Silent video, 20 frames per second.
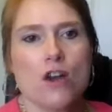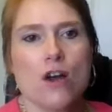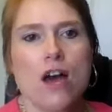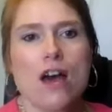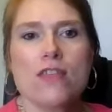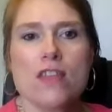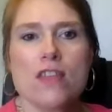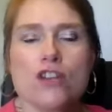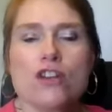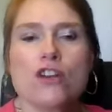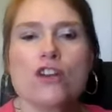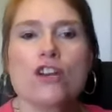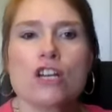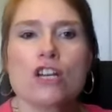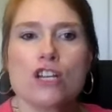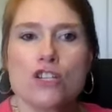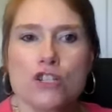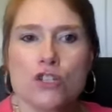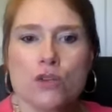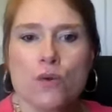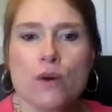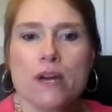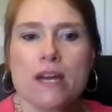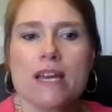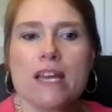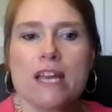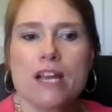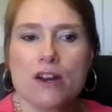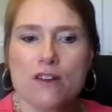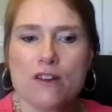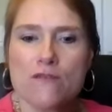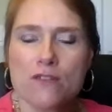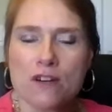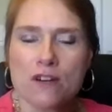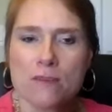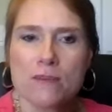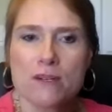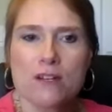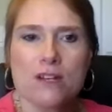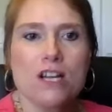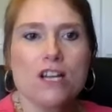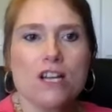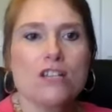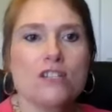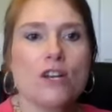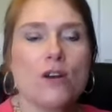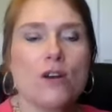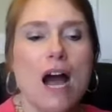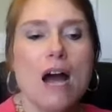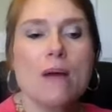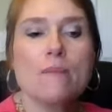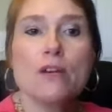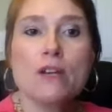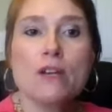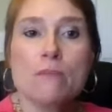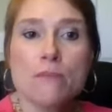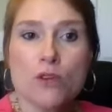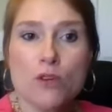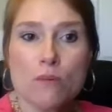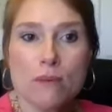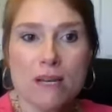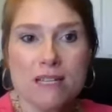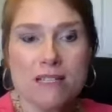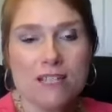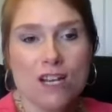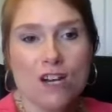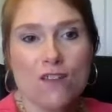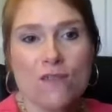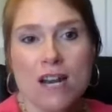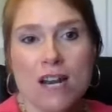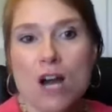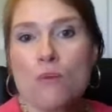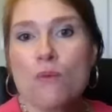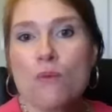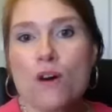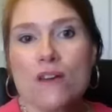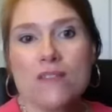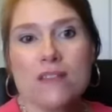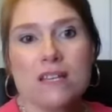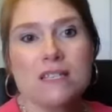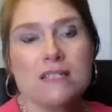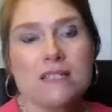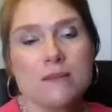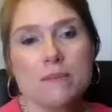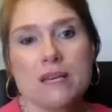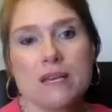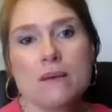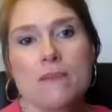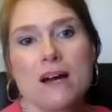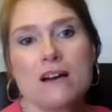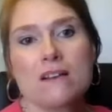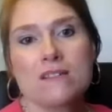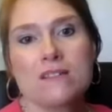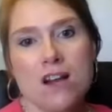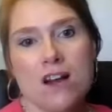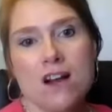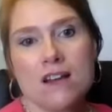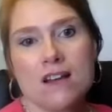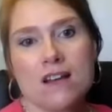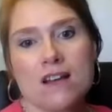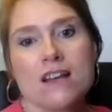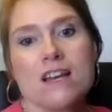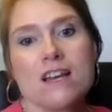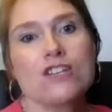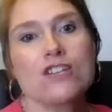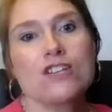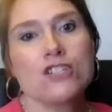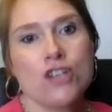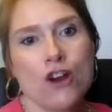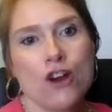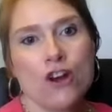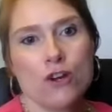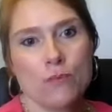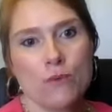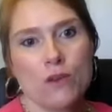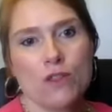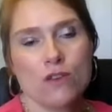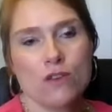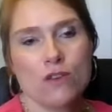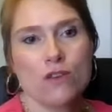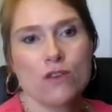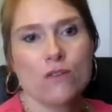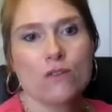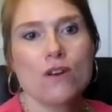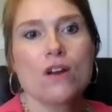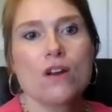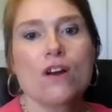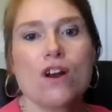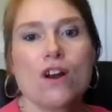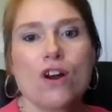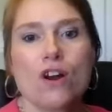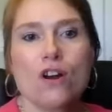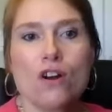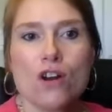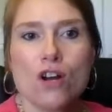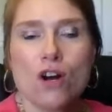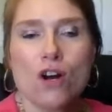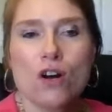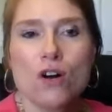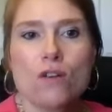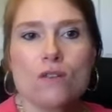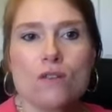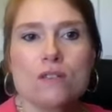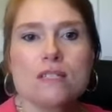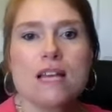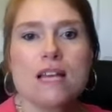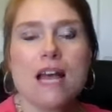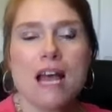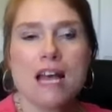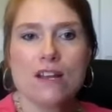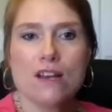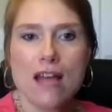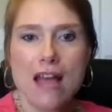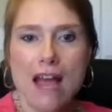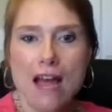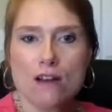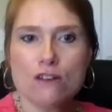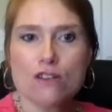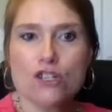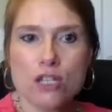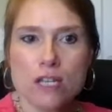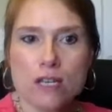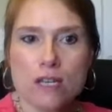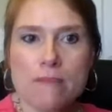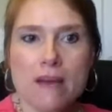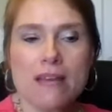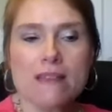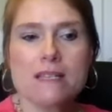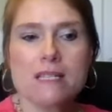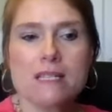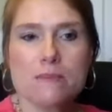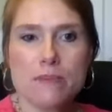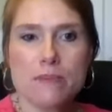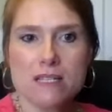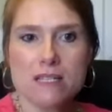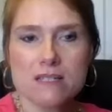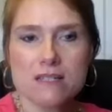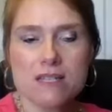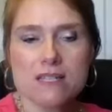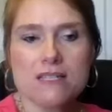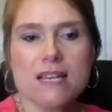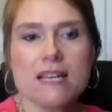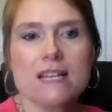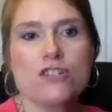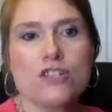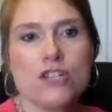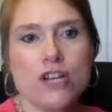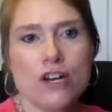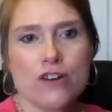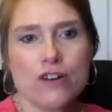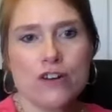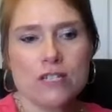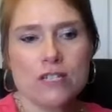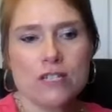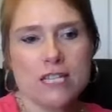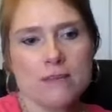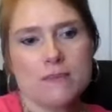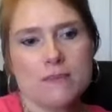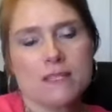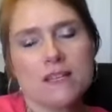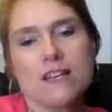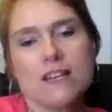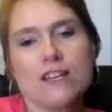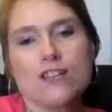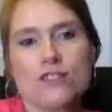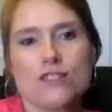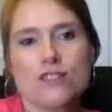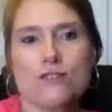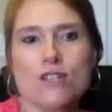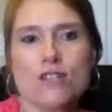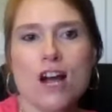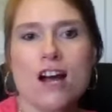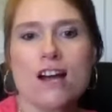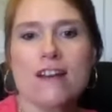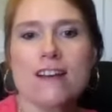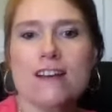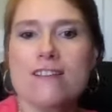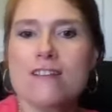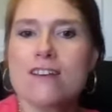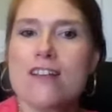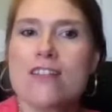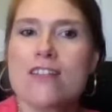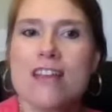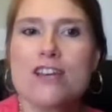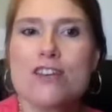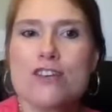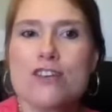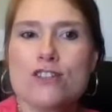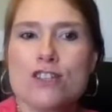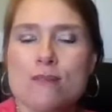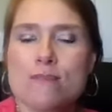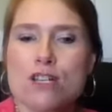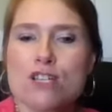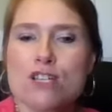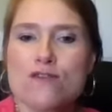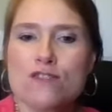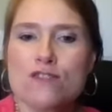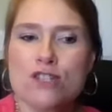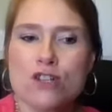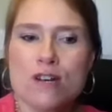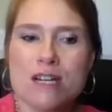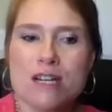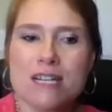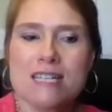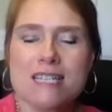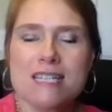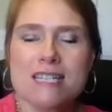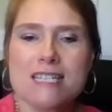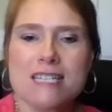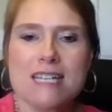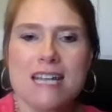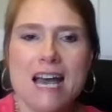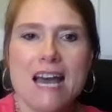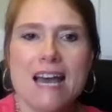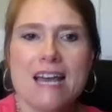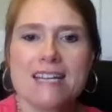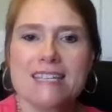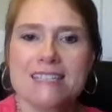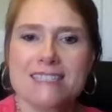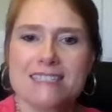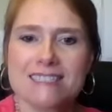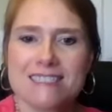think you're going to enjoy hearing from her. So I'm going to mute myself. And I want this to be about Donna sharing with you her goals and how she made this business and sharing her tips. So Donna, thank you so much for joining us today.